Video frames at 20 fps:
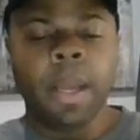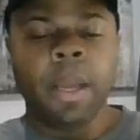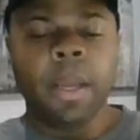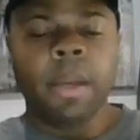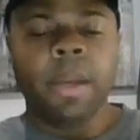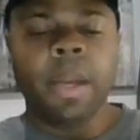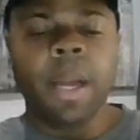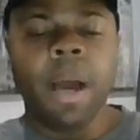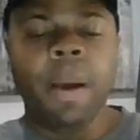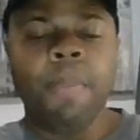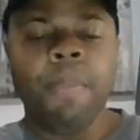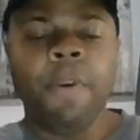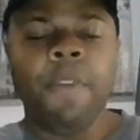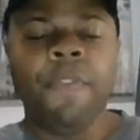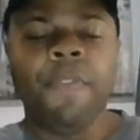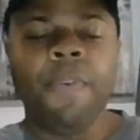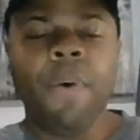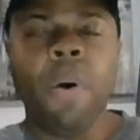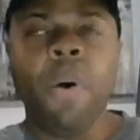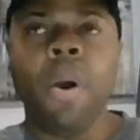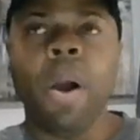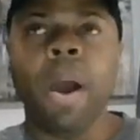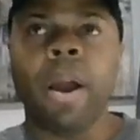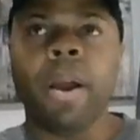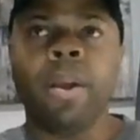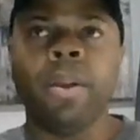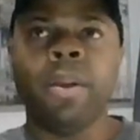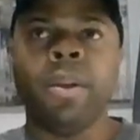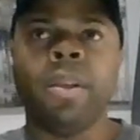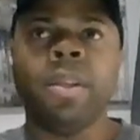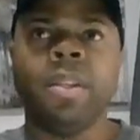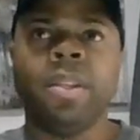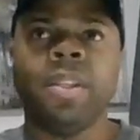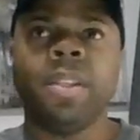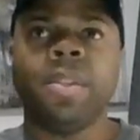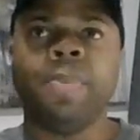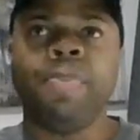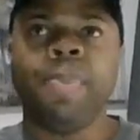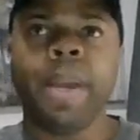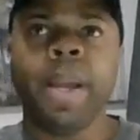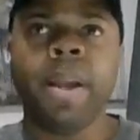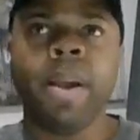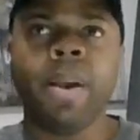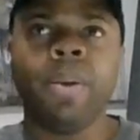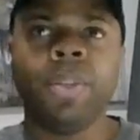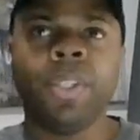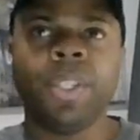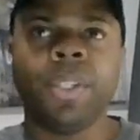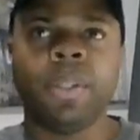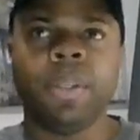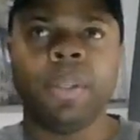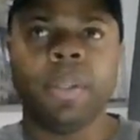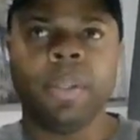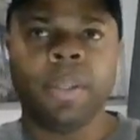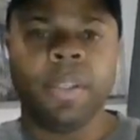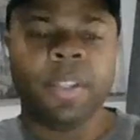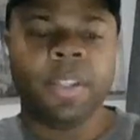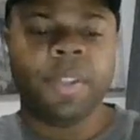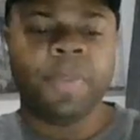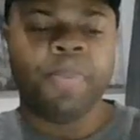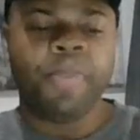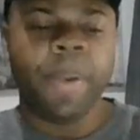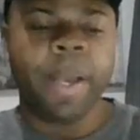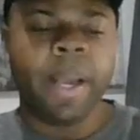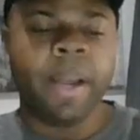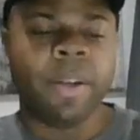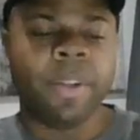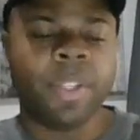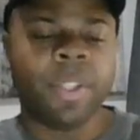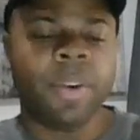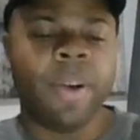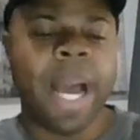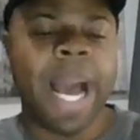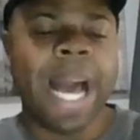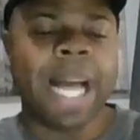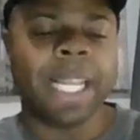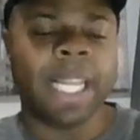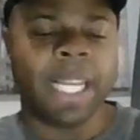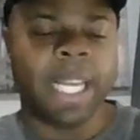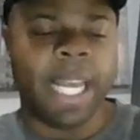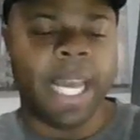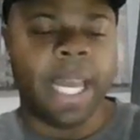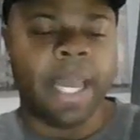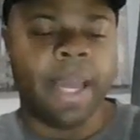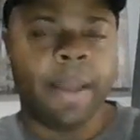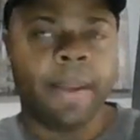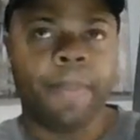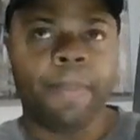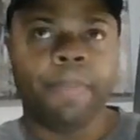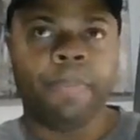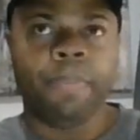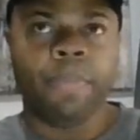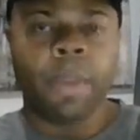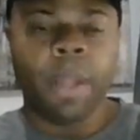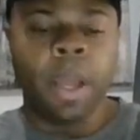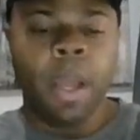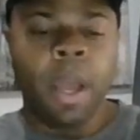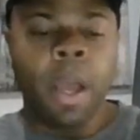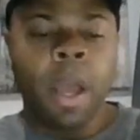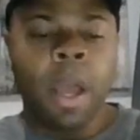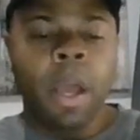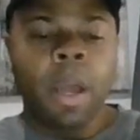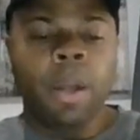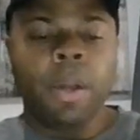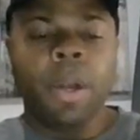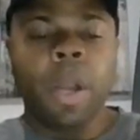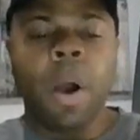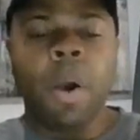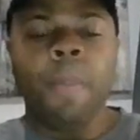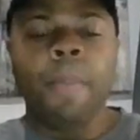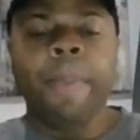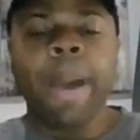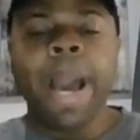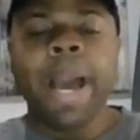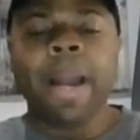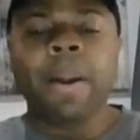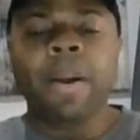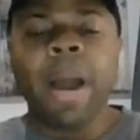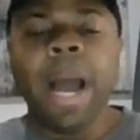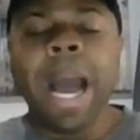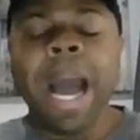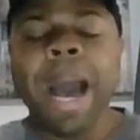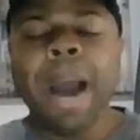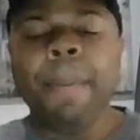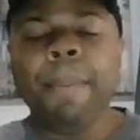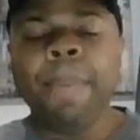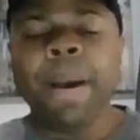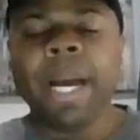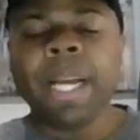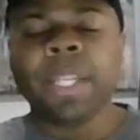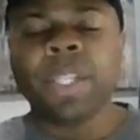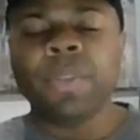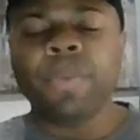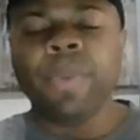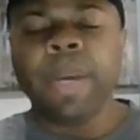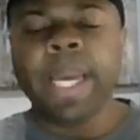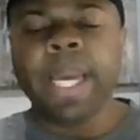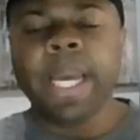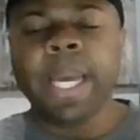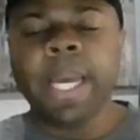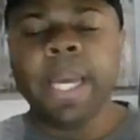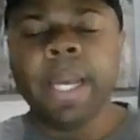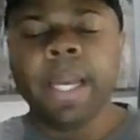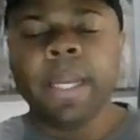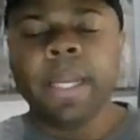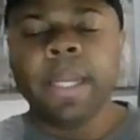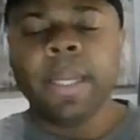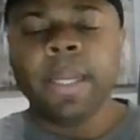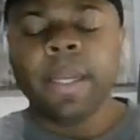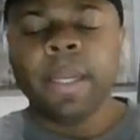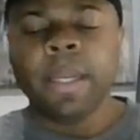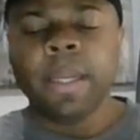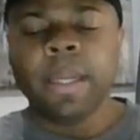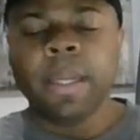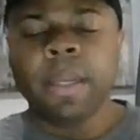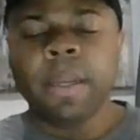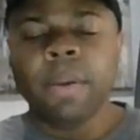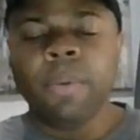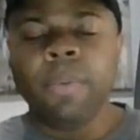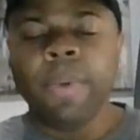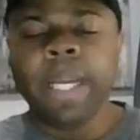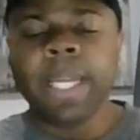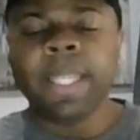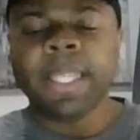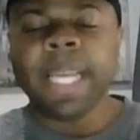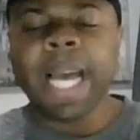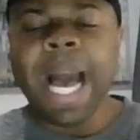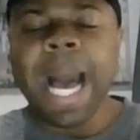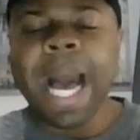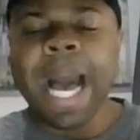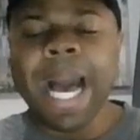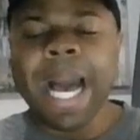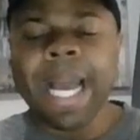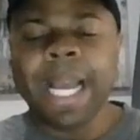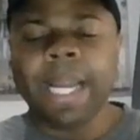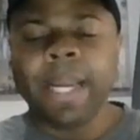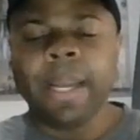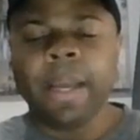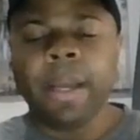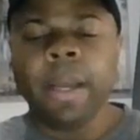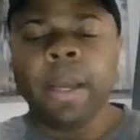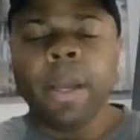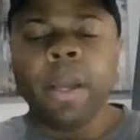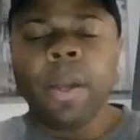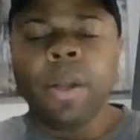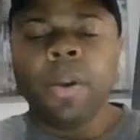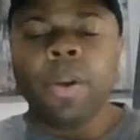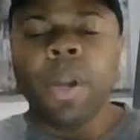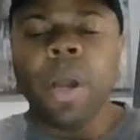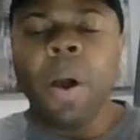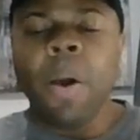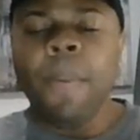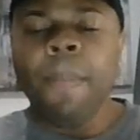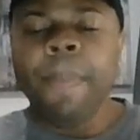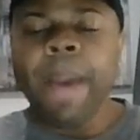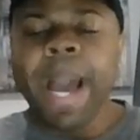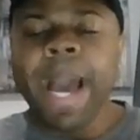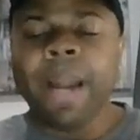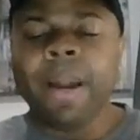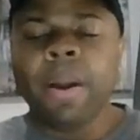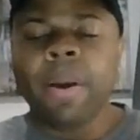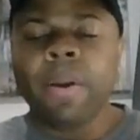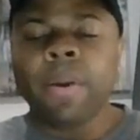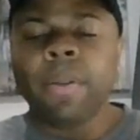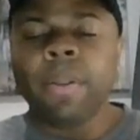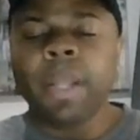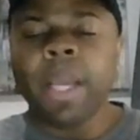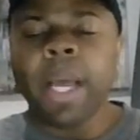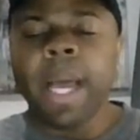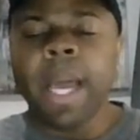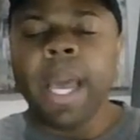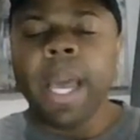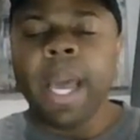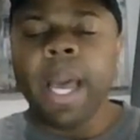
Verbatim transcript: Number four, spiritual spirituality. No matter how much we we tied no matter the